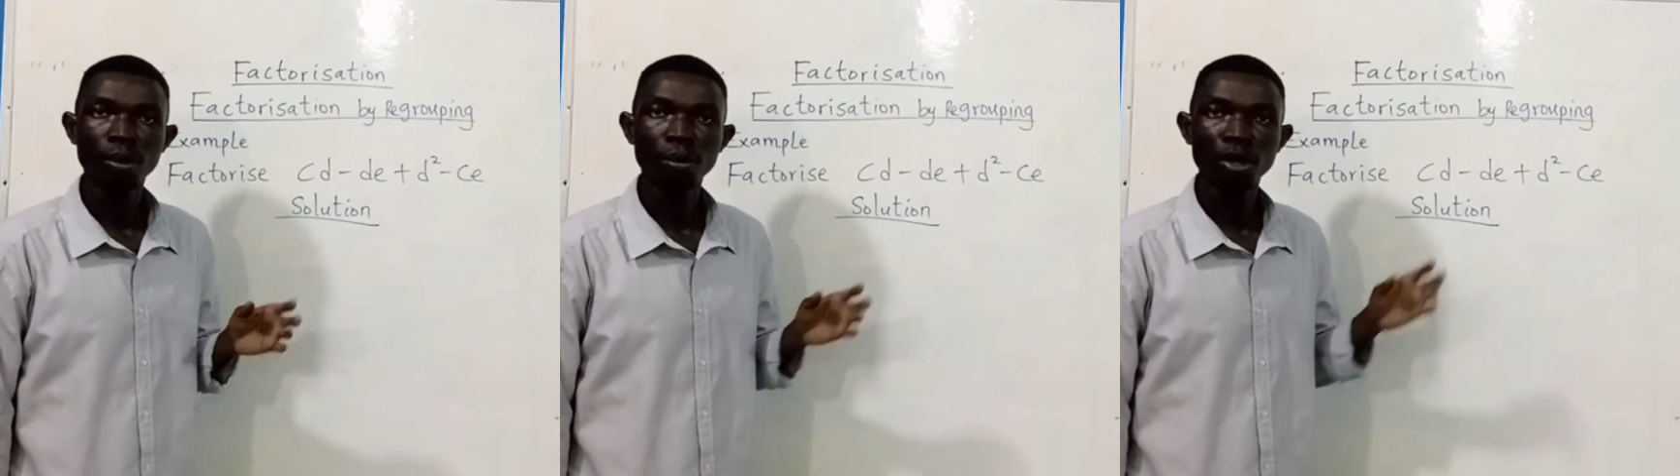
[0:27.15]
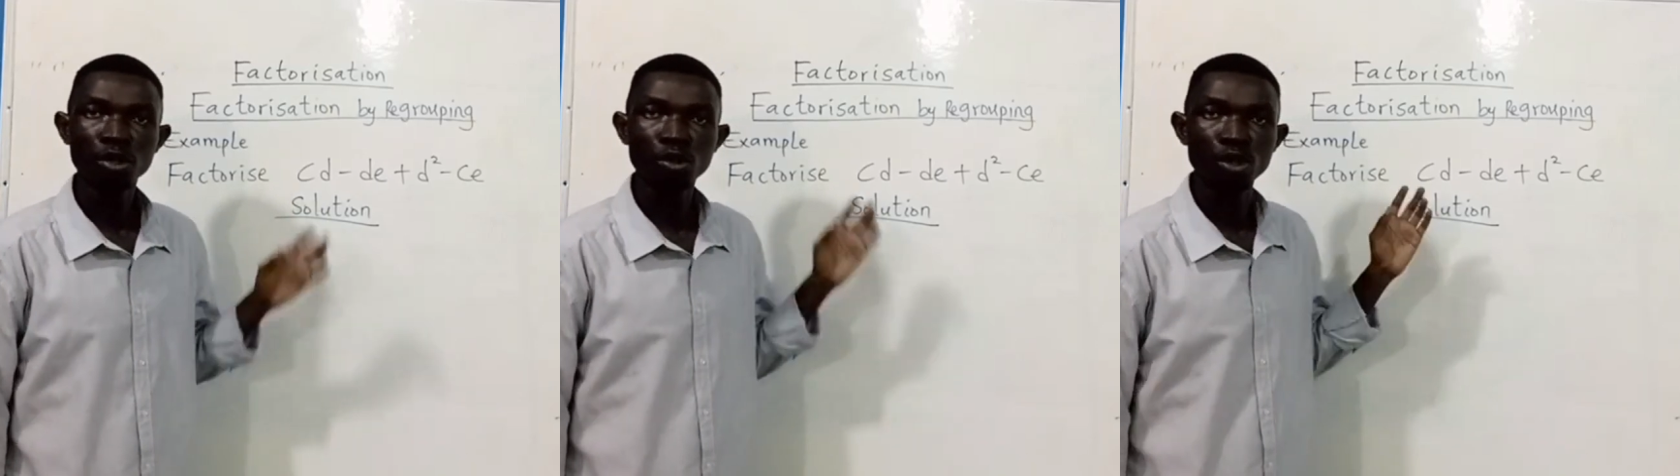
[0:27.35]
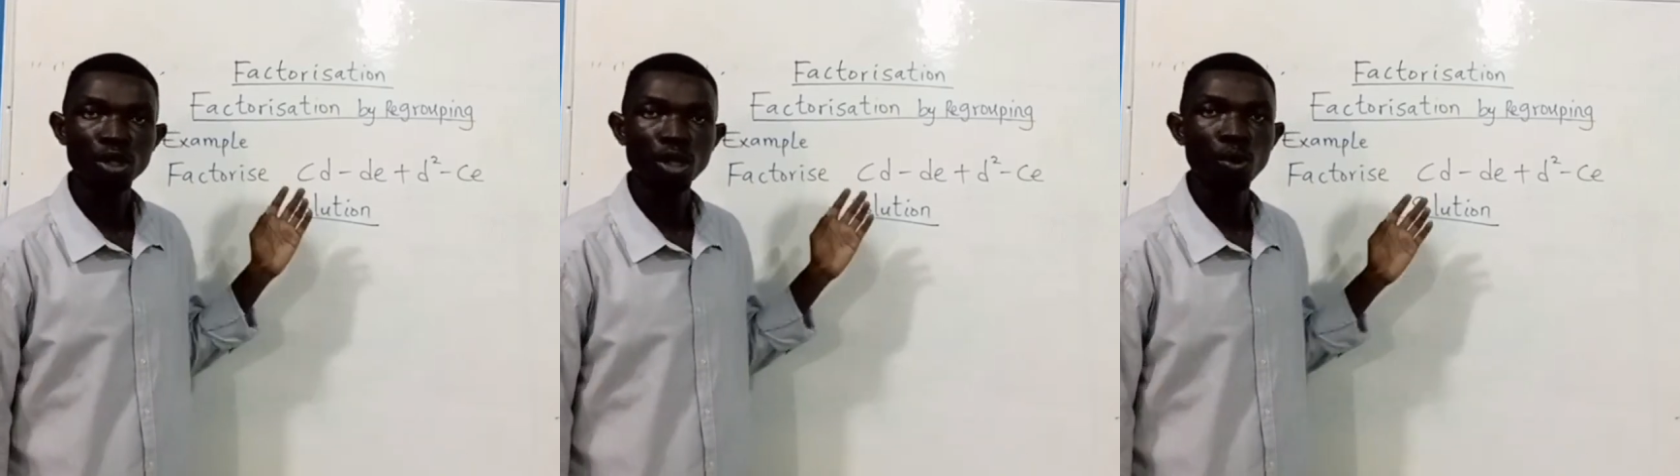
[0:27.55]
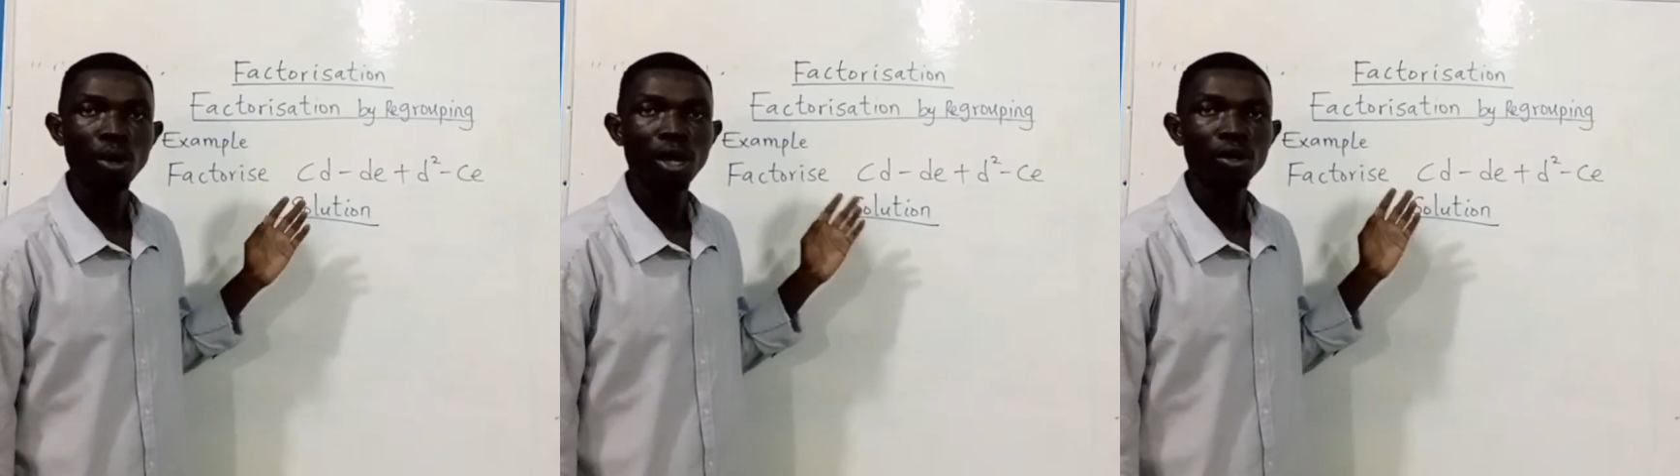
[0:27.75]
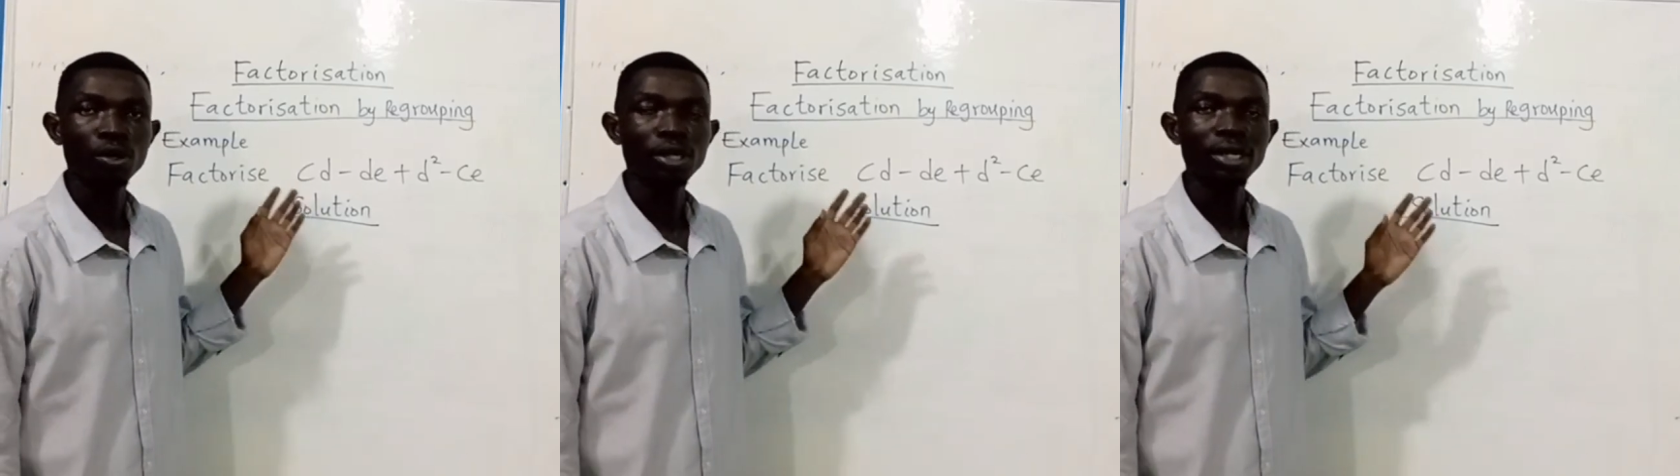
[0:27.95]
but today we
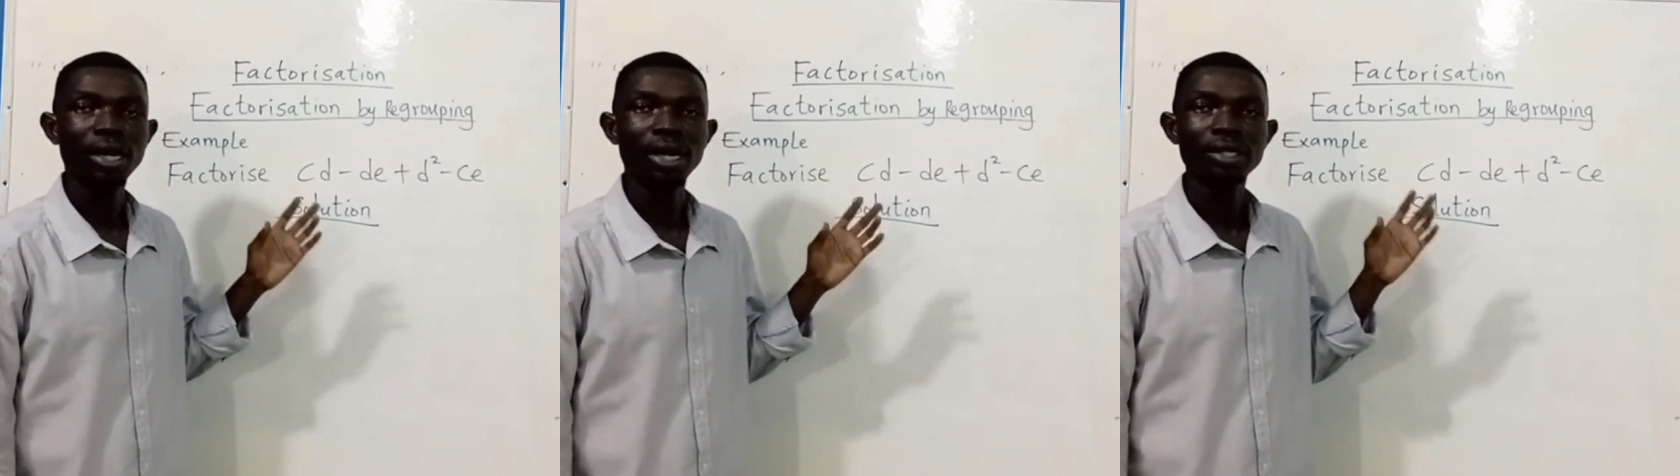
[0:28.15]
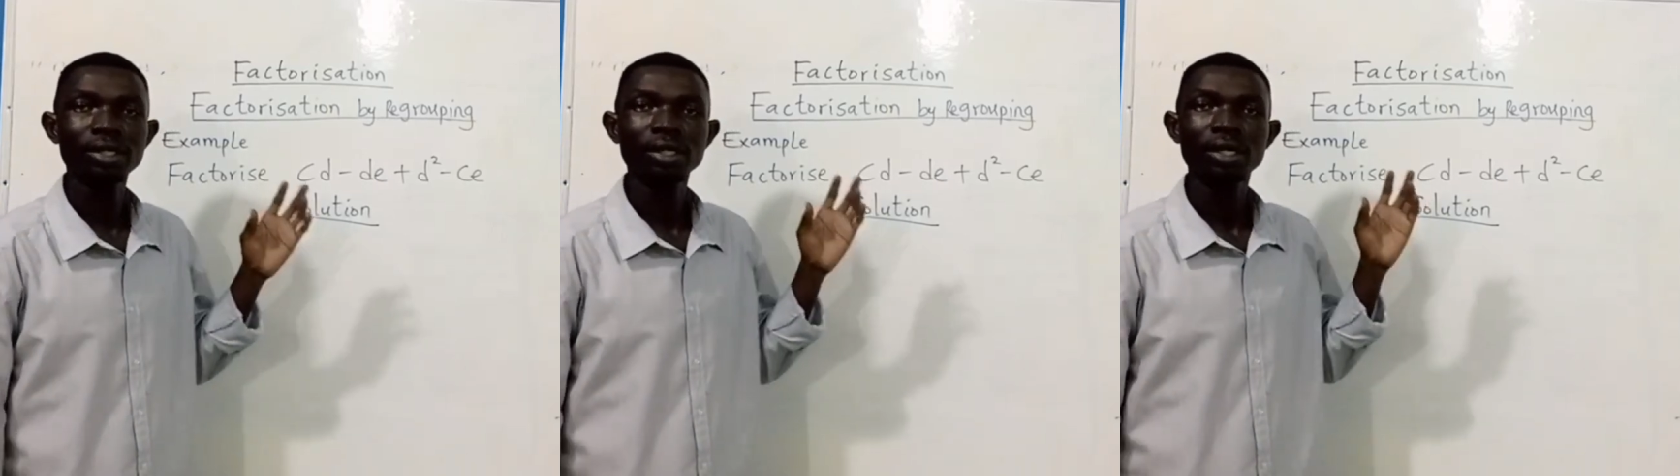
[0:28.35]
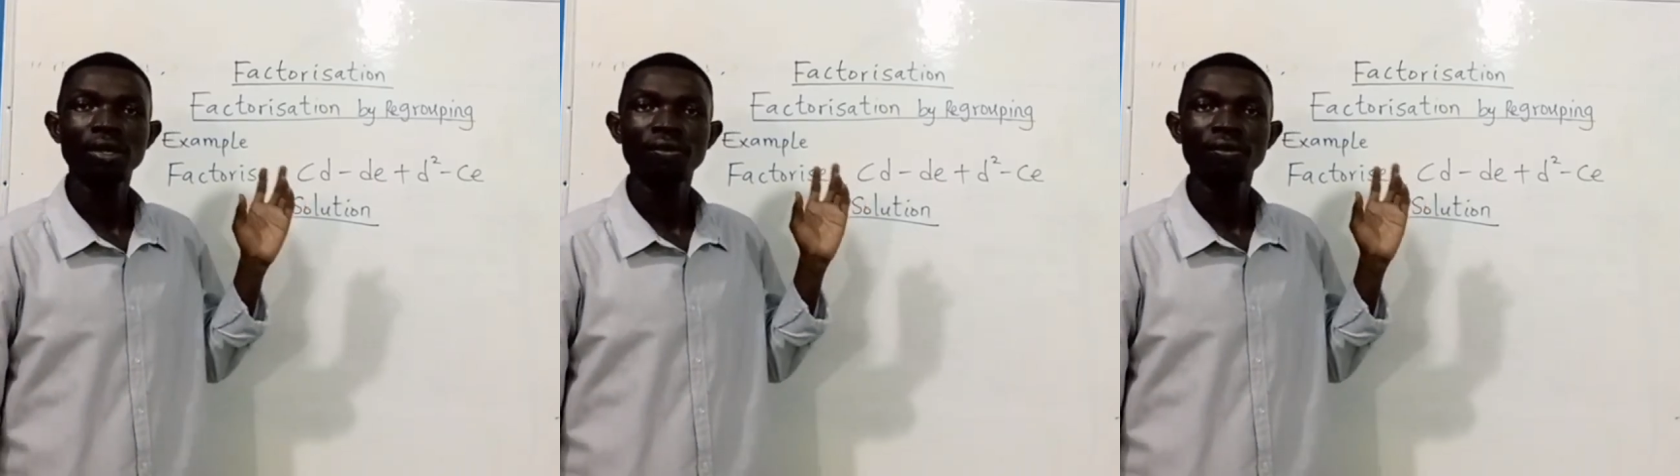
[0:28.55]
are looking at